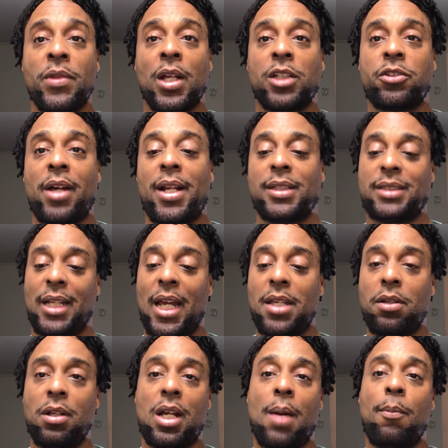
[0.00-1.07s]
Try to tell
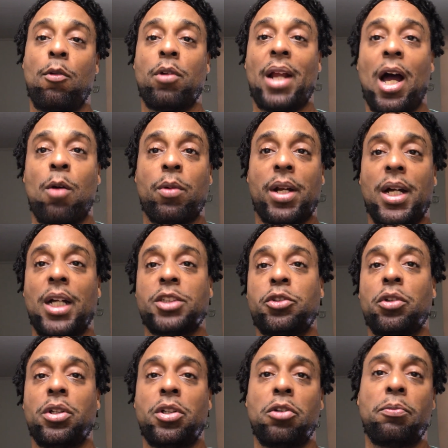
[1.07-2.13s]
you, come on out with us, you
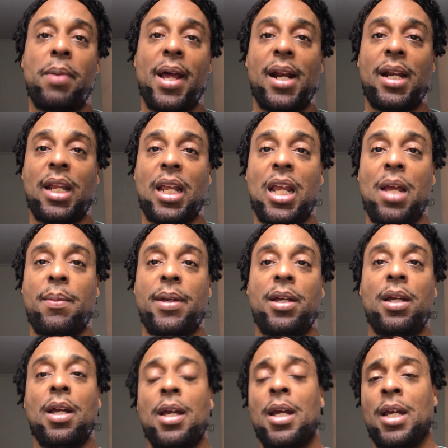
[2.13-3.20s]
can do better than him.
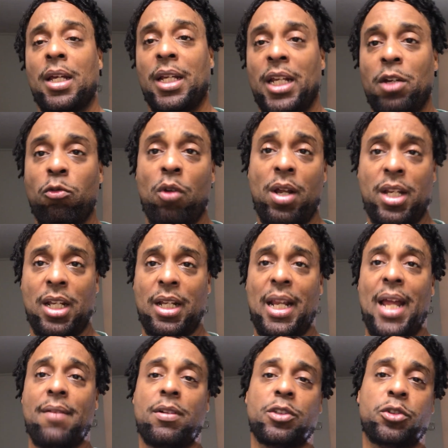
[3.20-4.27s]
He running your
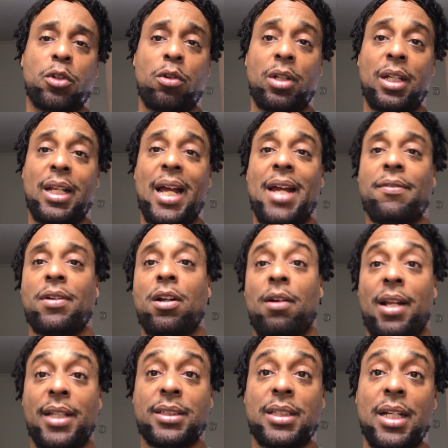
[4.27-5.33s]
life, controlling your life and all
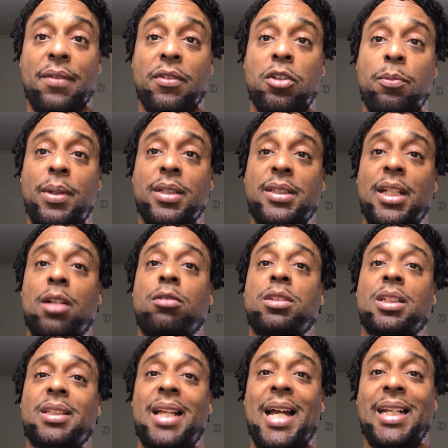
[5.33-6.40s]
that stuff, and you be single
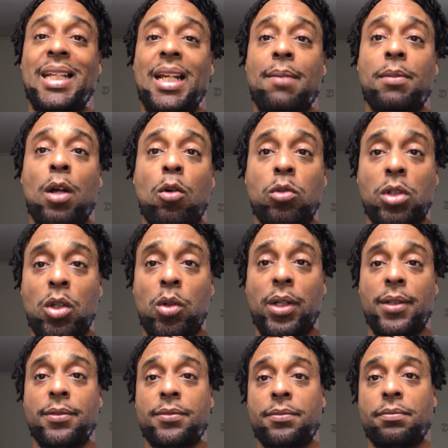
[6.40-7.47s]
just like them. Don't do it.
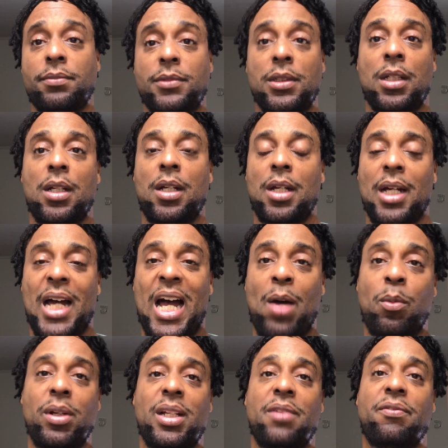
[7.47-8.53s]
I
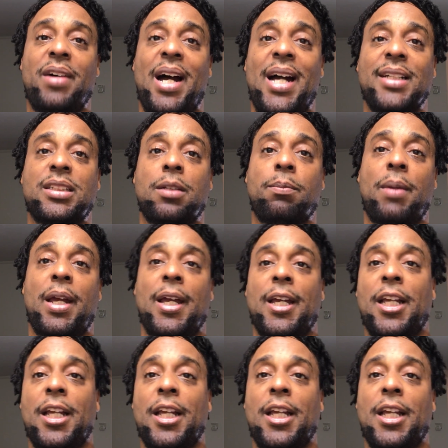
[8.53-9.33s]
wouldn't advise it, man.